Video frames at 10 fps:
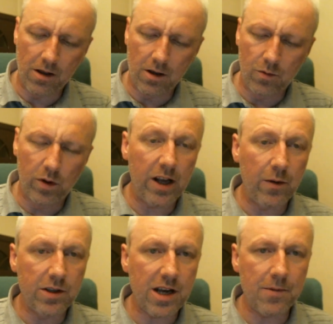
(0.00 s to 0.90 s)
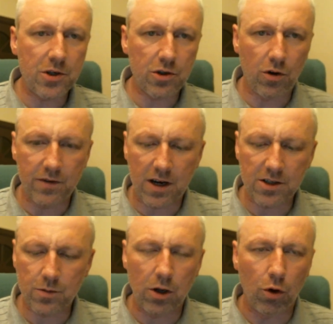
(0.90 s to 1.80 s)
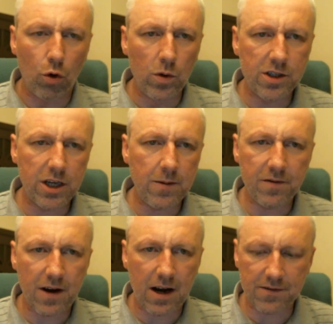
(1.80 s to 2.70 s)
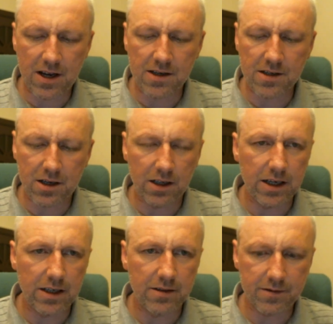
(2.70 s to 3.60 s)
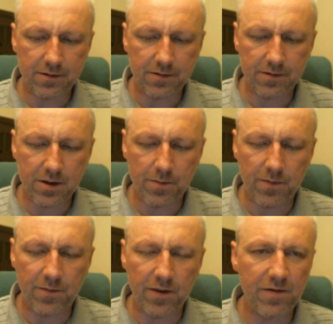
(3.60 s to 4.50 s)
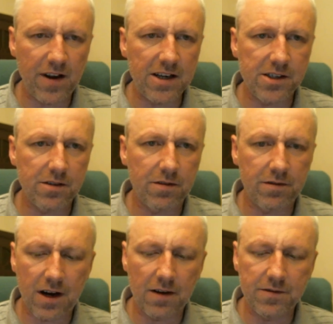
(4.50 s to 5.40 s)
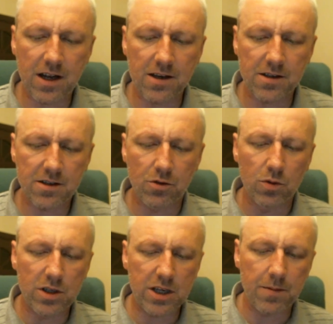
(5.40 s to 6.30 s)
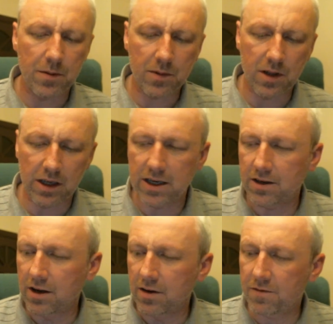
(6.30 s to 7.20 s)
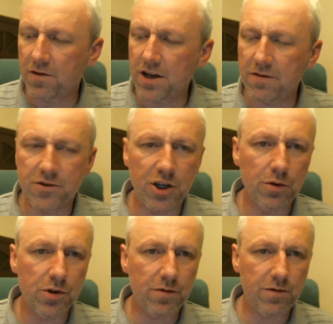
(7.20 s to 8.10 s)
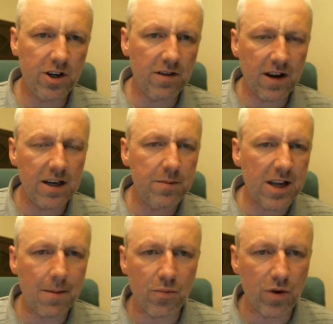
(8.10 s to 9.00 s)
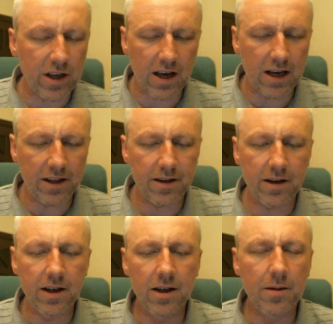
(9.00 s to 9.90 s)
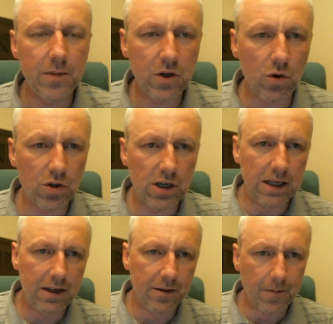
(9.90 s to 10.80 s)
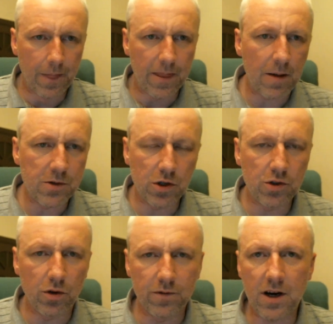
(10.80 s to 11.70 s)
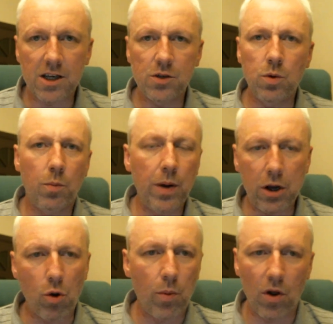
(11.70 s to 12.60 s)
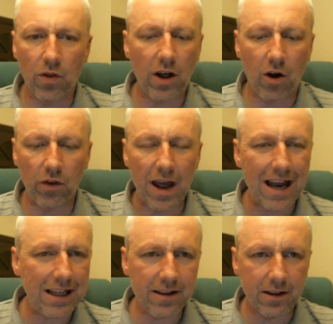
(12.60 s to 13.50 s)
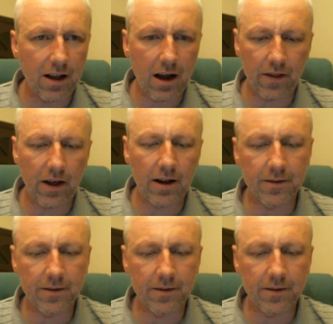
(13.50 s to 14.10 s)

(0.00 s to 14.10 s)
The thing with temperature control devices as well, always keep your 510s clean. The faces of the 510s, always keep them clean, free of juice, free of any debris, anything, because temperature control devices will pick up on anything like that.